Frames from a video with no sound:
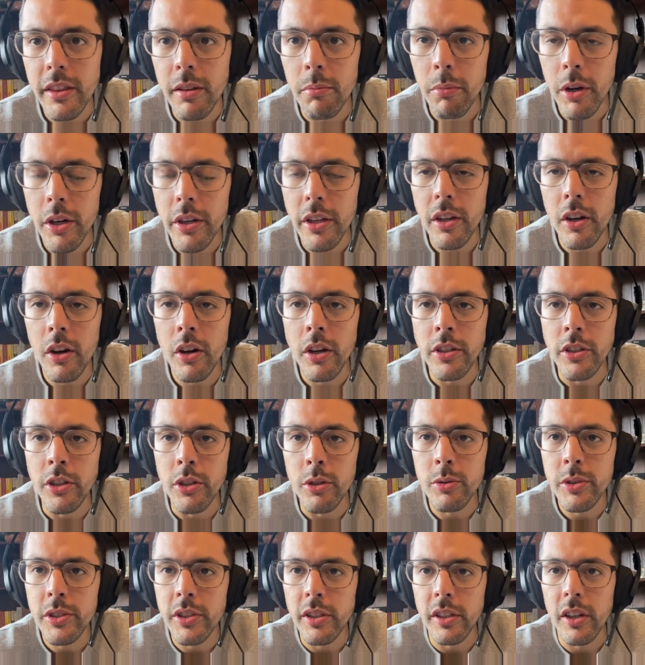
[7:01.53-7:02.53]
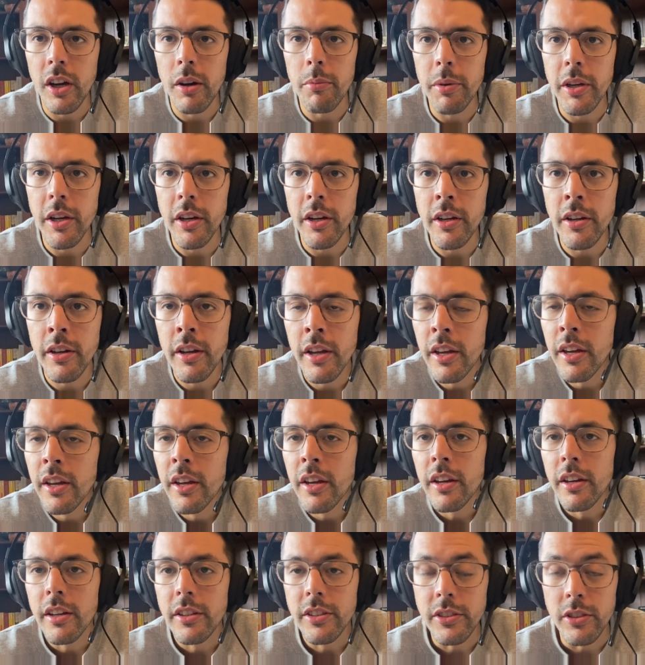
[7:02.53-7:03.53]
the money on you to come here,
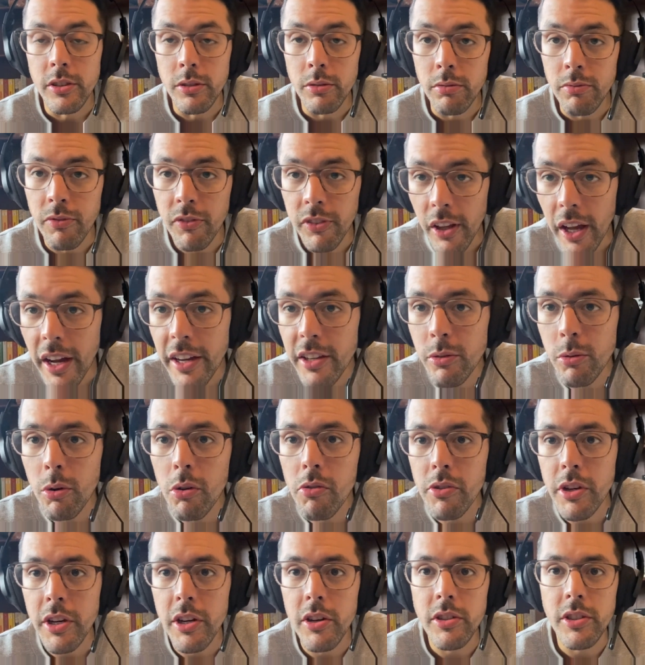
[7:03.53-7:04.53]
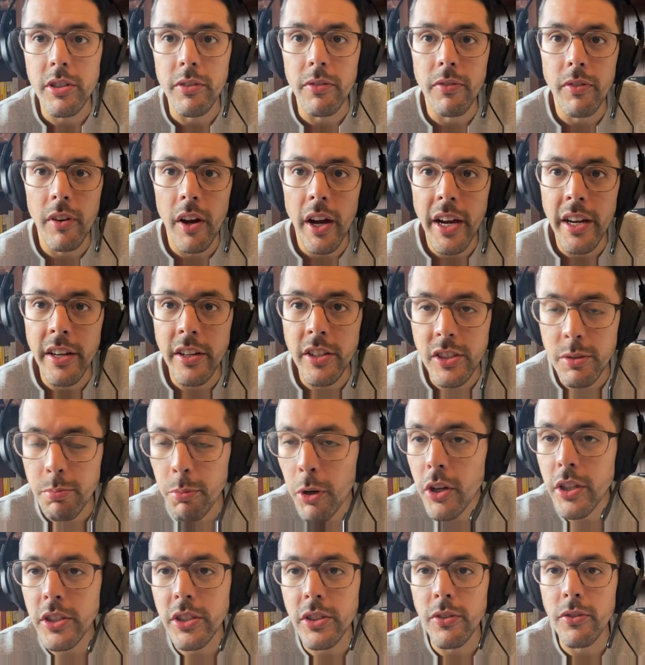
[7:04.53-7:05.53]
to fly you over here, to find a
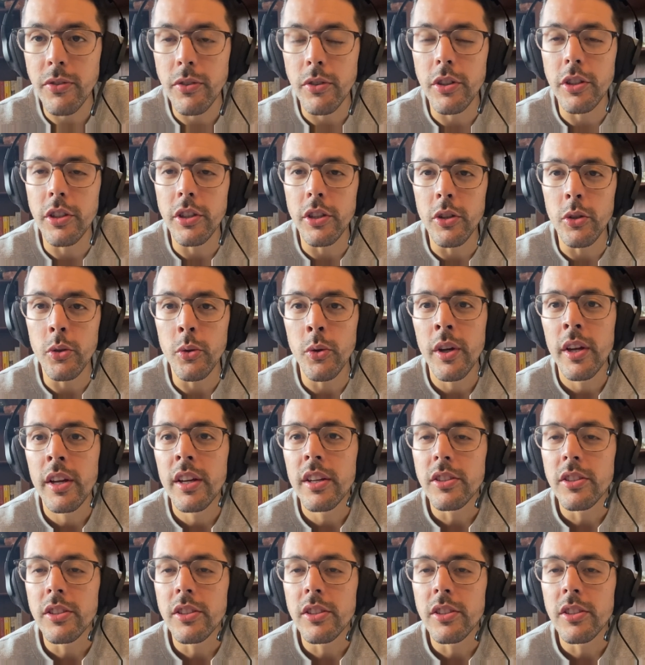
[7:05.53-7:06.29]
sponsor for you,